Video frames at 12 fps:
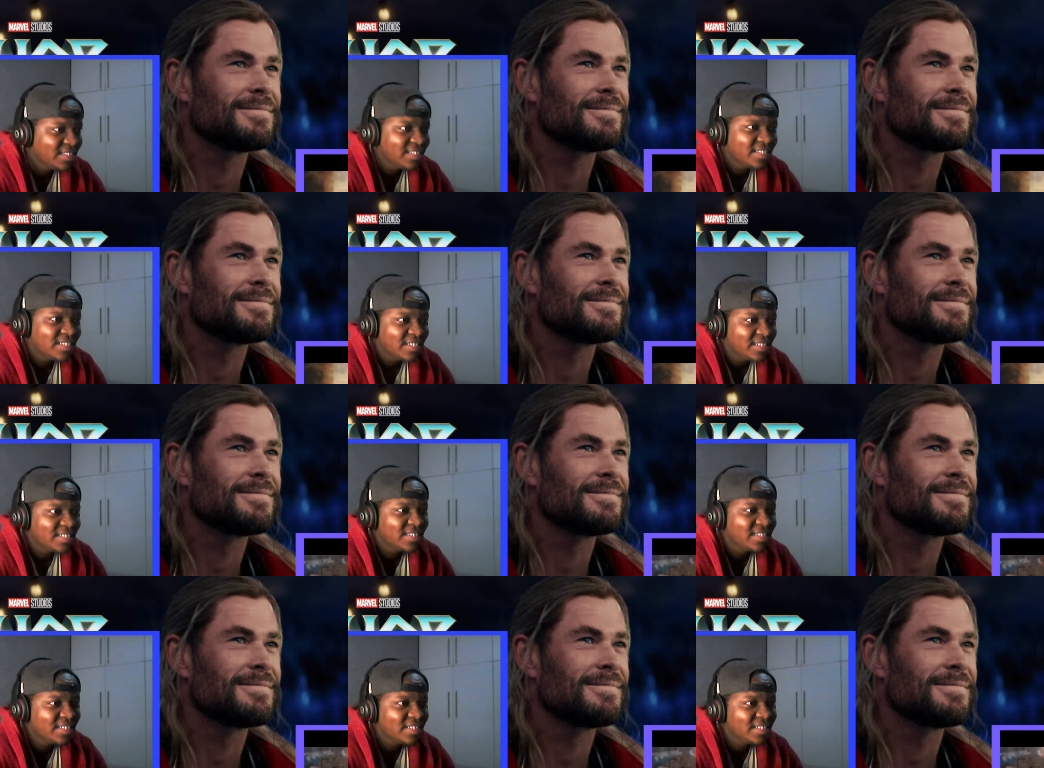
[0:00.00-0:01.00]
Speaker 1: I want to choose
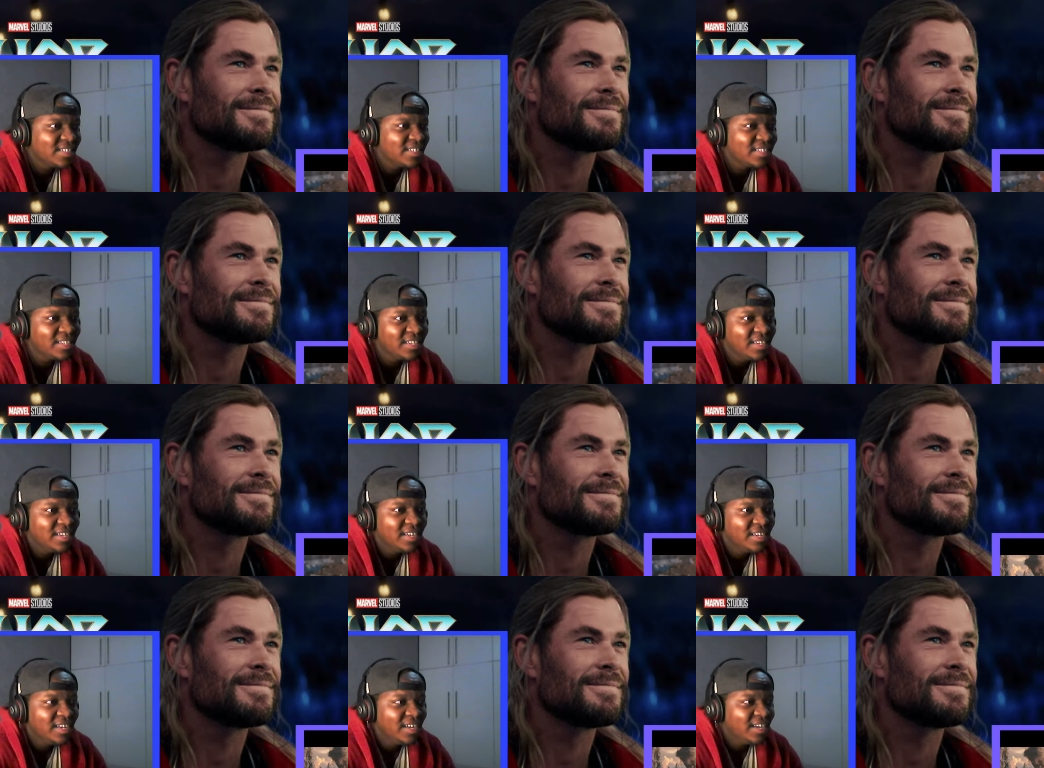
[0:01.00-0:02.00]
my own path.
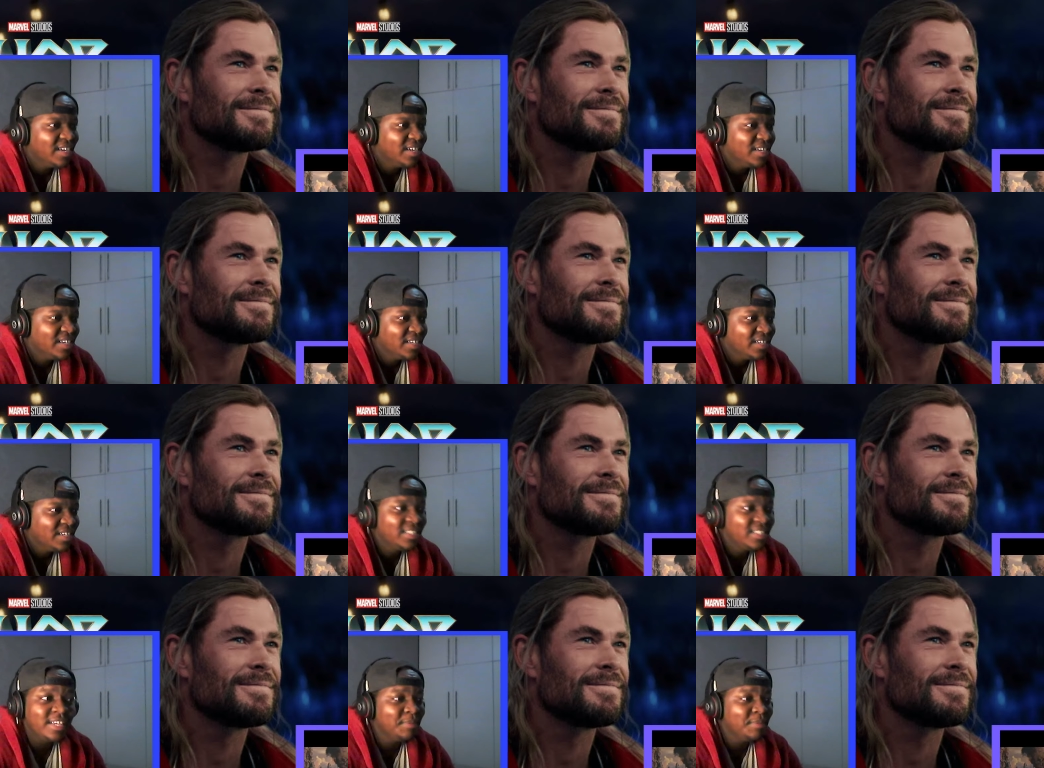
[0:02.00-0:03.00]
This
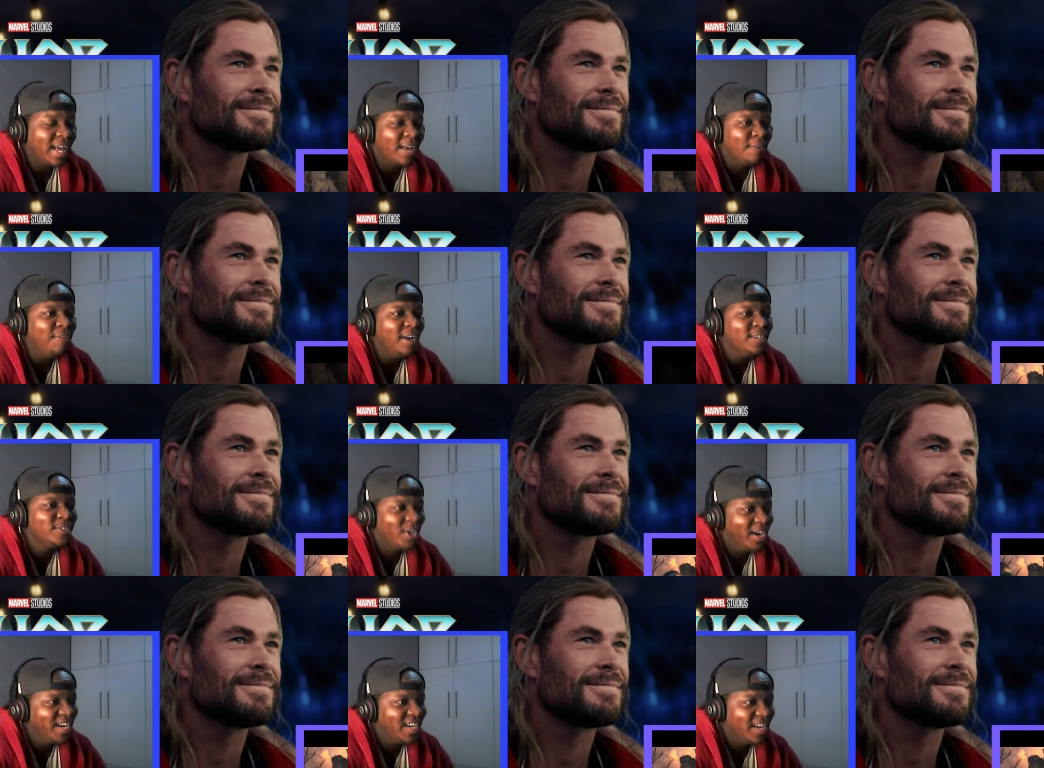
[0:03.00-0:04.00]
seems like a fun
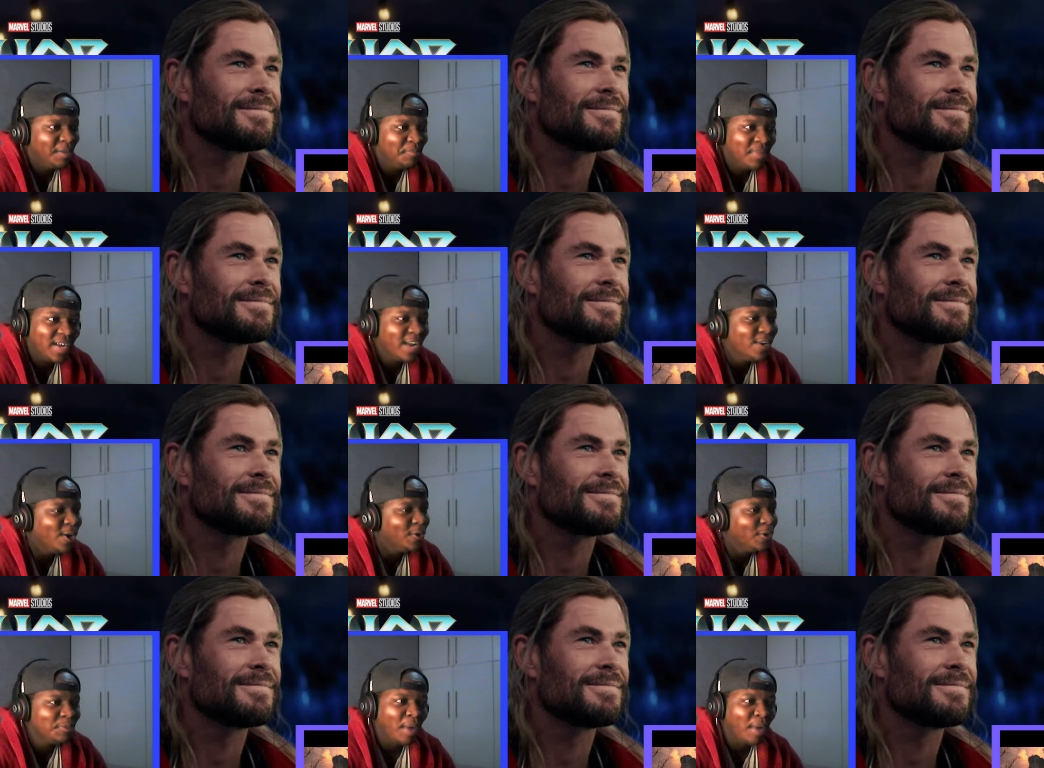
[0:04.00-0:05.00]
trailer, but I know
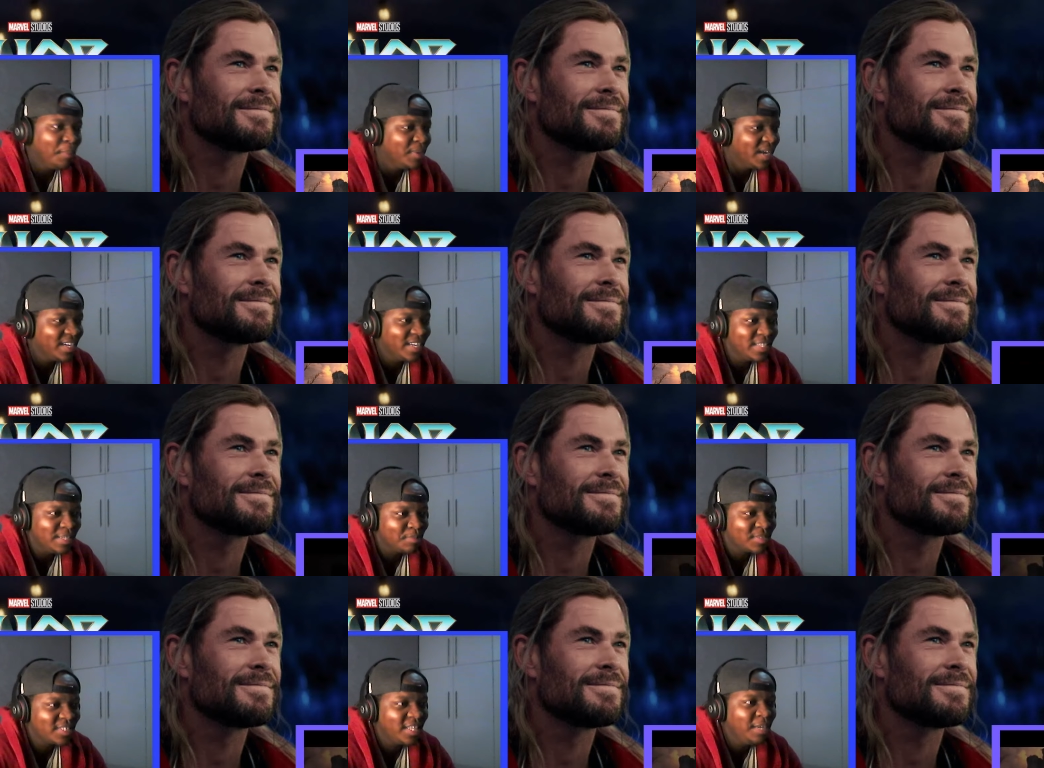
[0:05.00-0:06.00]
it's probably there's some
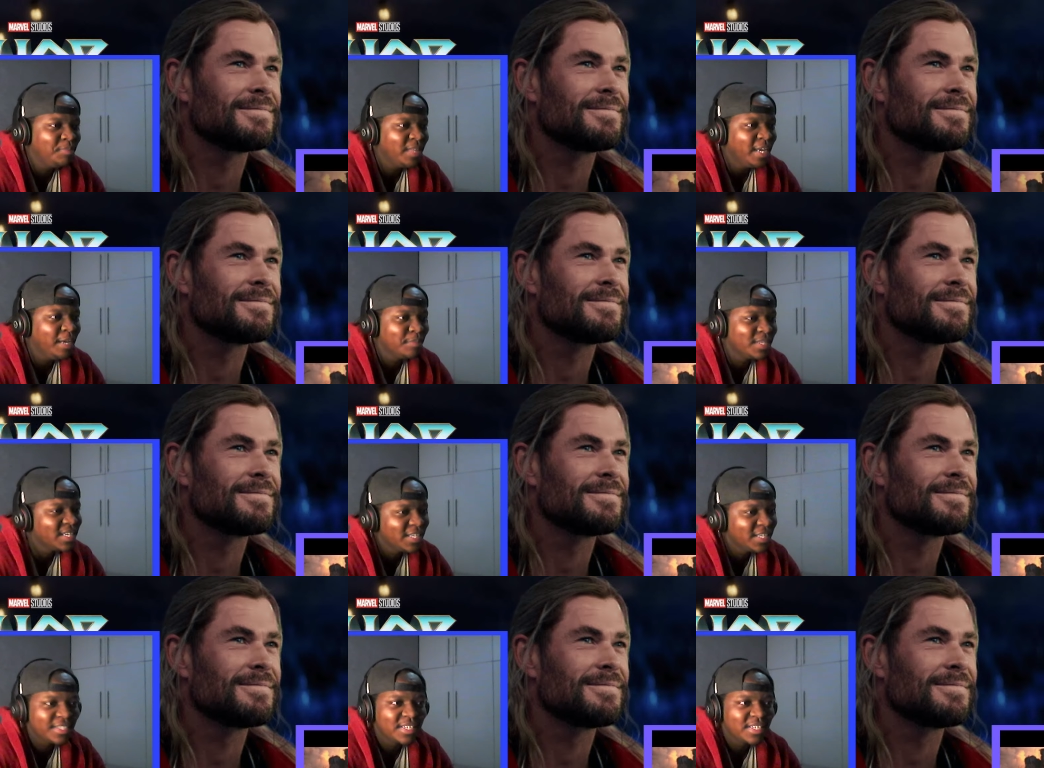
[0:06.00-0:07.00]
deep themes in
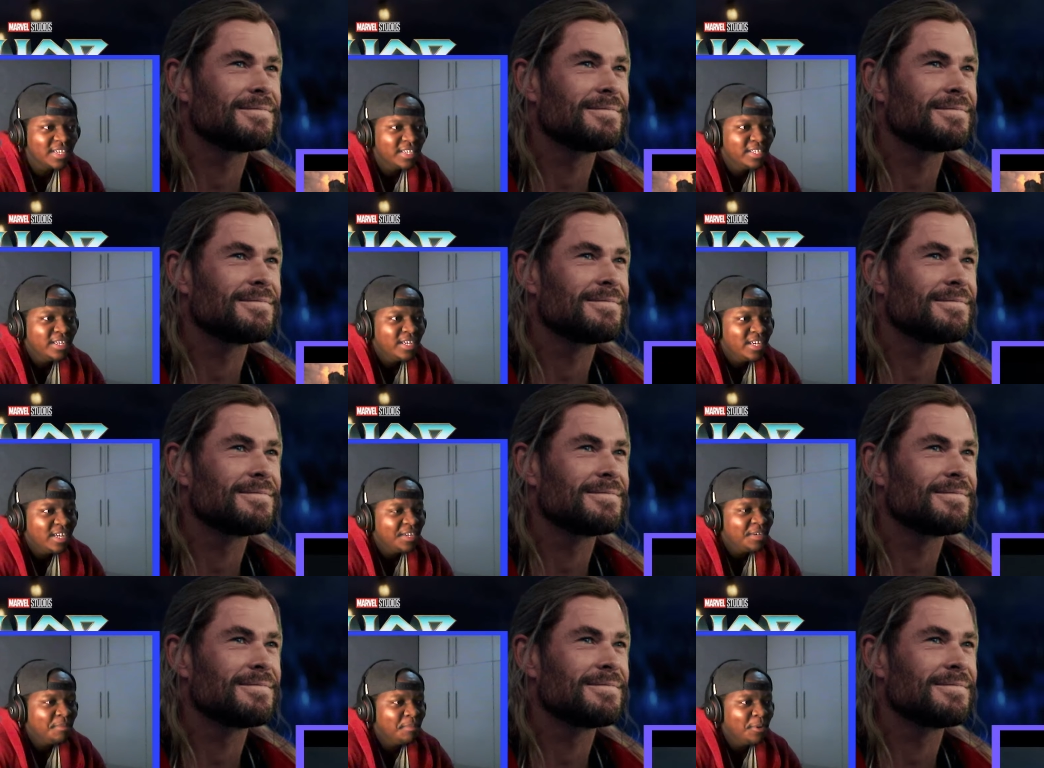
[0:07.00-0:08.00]
this
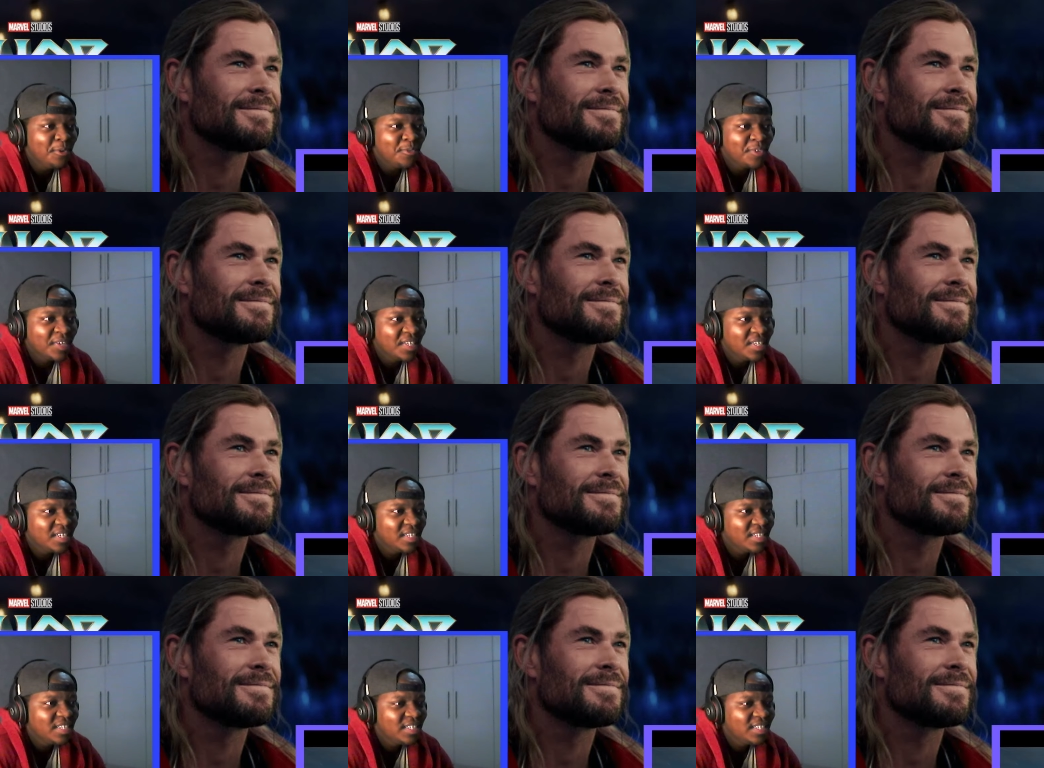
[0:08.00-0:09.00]
movie.
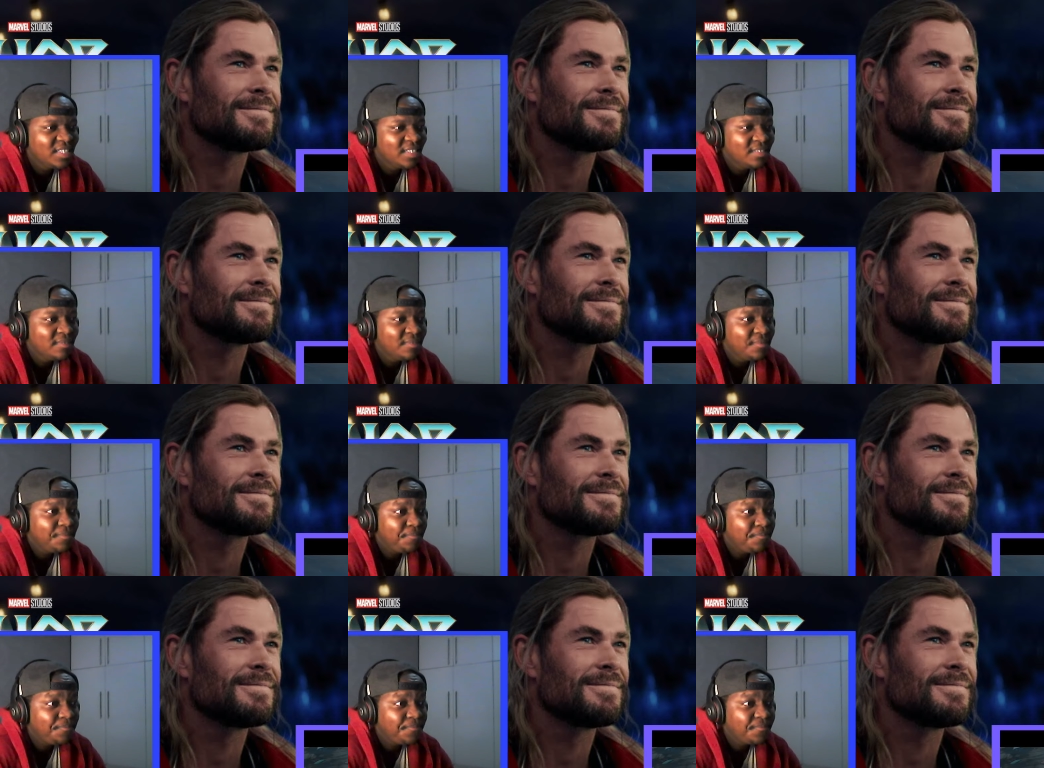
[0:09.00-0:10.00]
My superheroing
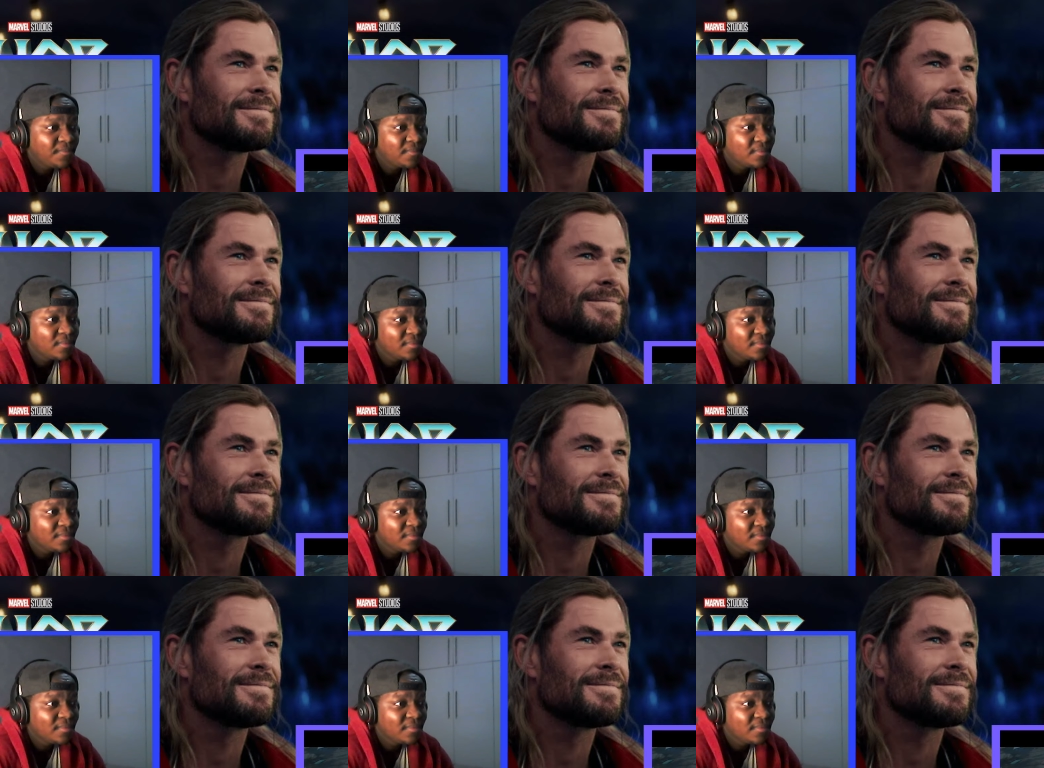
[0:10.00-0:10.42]
days are over.